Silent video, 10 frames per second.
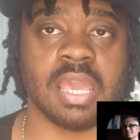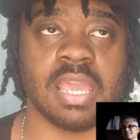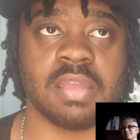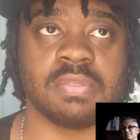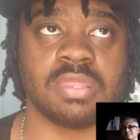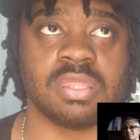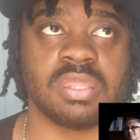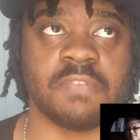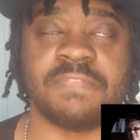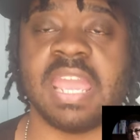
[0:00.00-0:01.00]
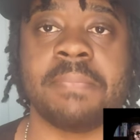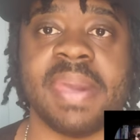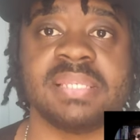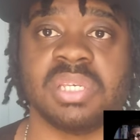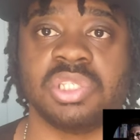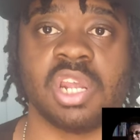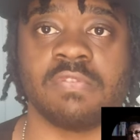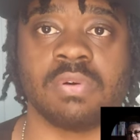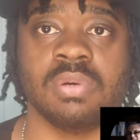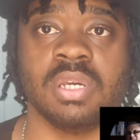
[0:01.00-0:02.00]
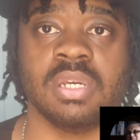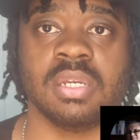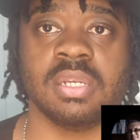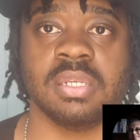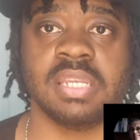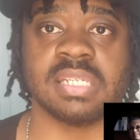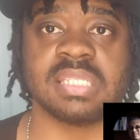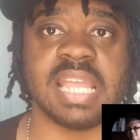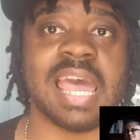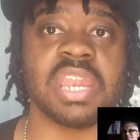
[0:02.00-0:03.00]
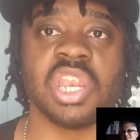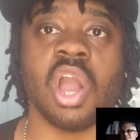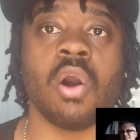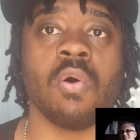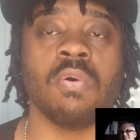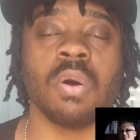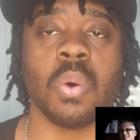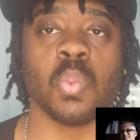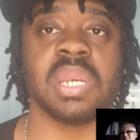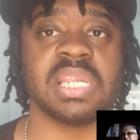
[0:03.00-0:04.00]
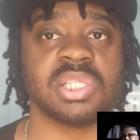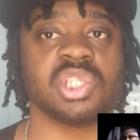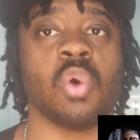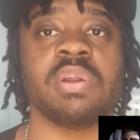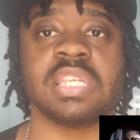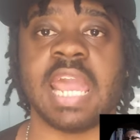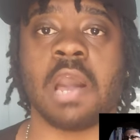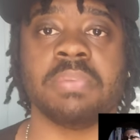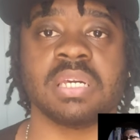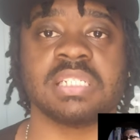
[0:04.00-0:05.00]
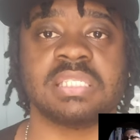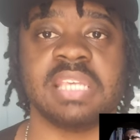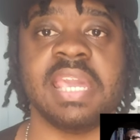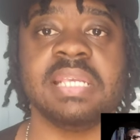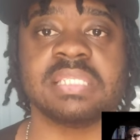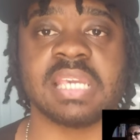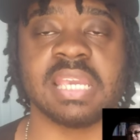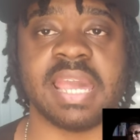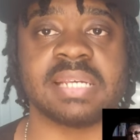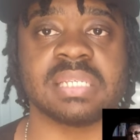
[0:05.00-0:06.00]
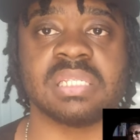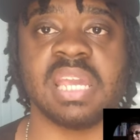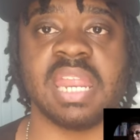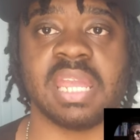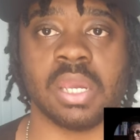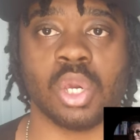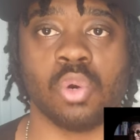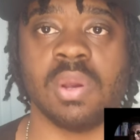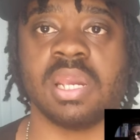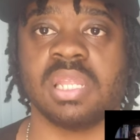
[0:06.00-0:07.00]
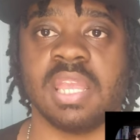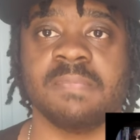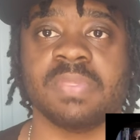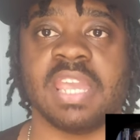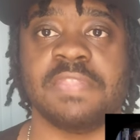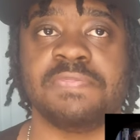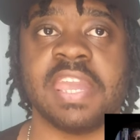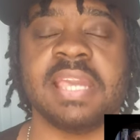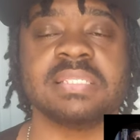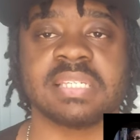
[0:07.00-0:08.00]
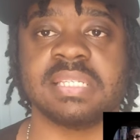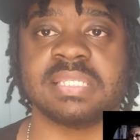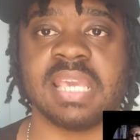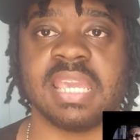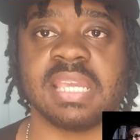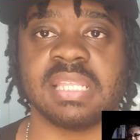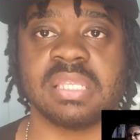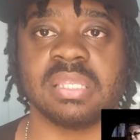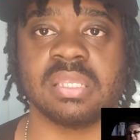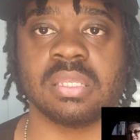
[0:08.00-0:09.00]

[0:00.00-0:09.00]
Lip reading: and the fan base in general does not know when they're slowing down, because things can escalate it quickly and things can take it,